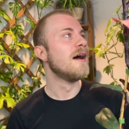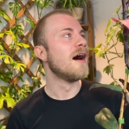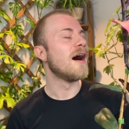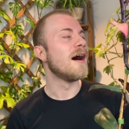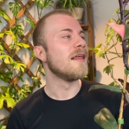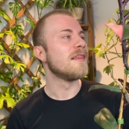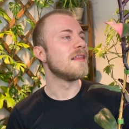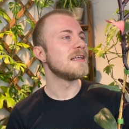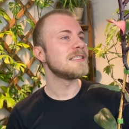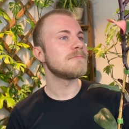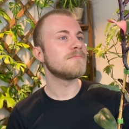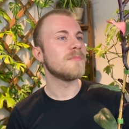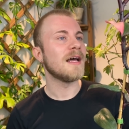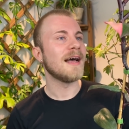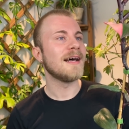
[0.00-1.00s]
uh,
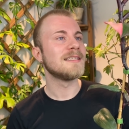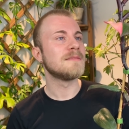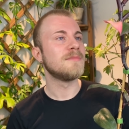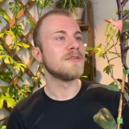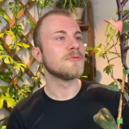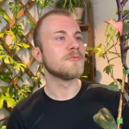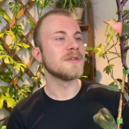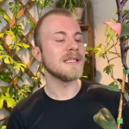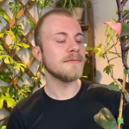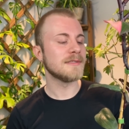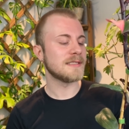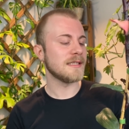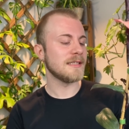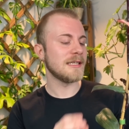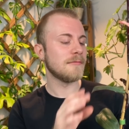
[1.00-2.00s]
this has been a really
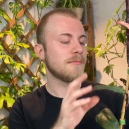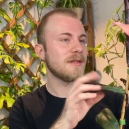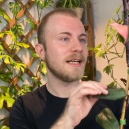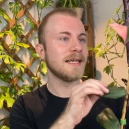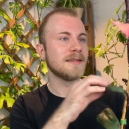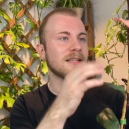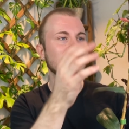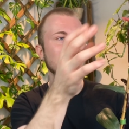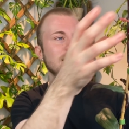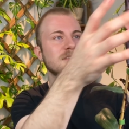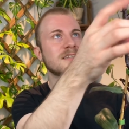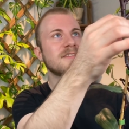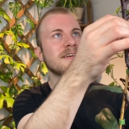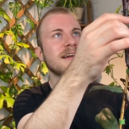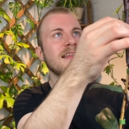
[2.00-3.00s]
resilient plant. The
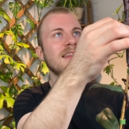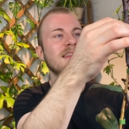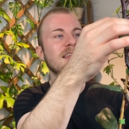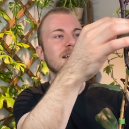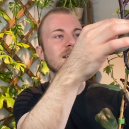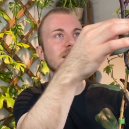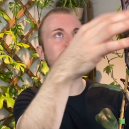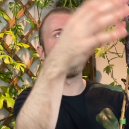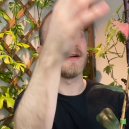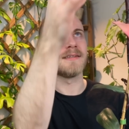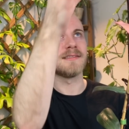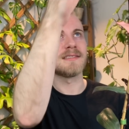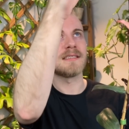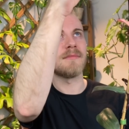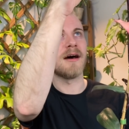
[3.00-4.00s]
leaves are very thick
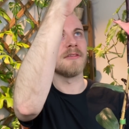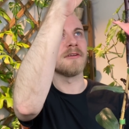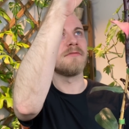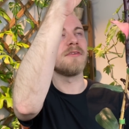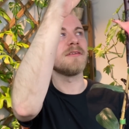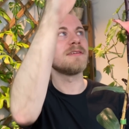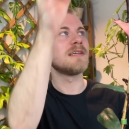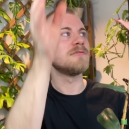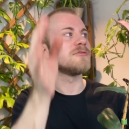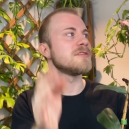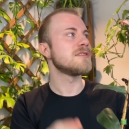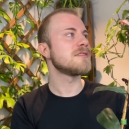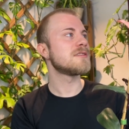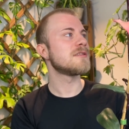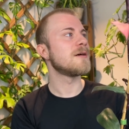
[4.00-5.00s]
compared to some other
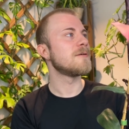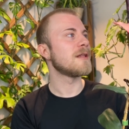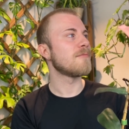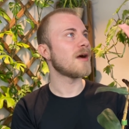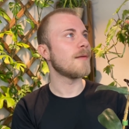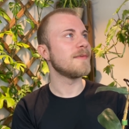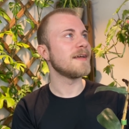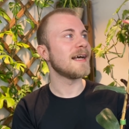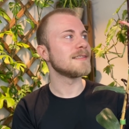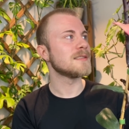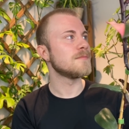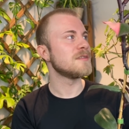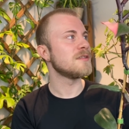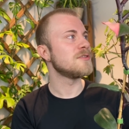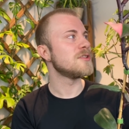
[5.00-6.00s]
philodendrons, so that probably has
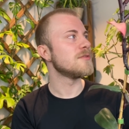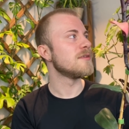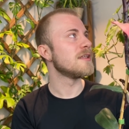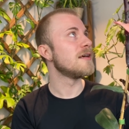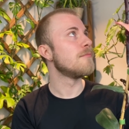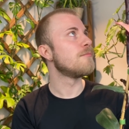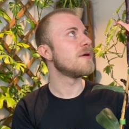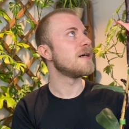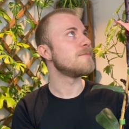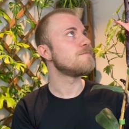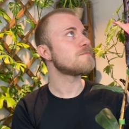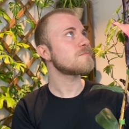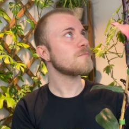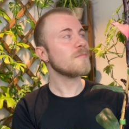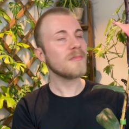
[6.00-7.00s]
something to do with it. But
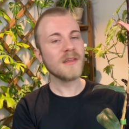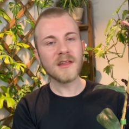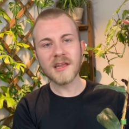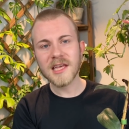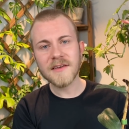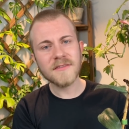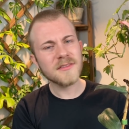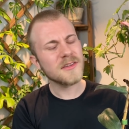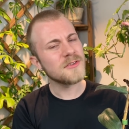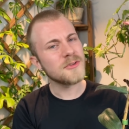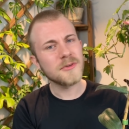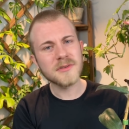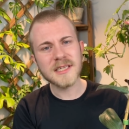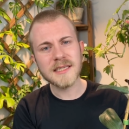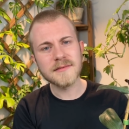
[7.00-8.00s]
even the
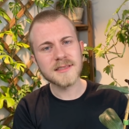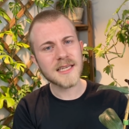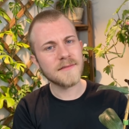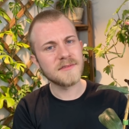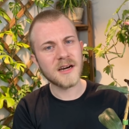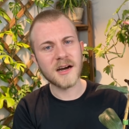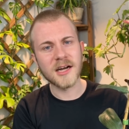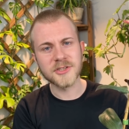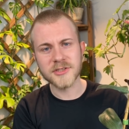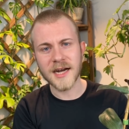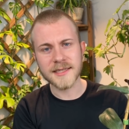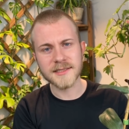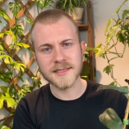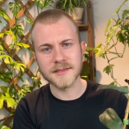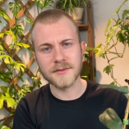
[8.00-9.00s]
new leaves have not
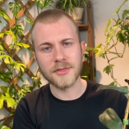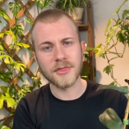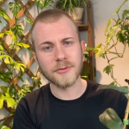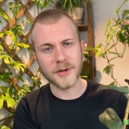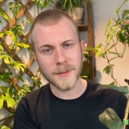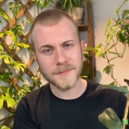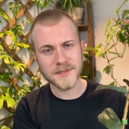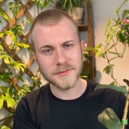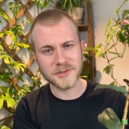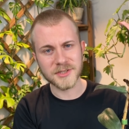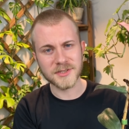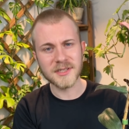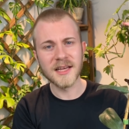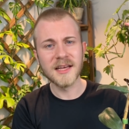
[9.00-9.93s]
attracted thrips, which is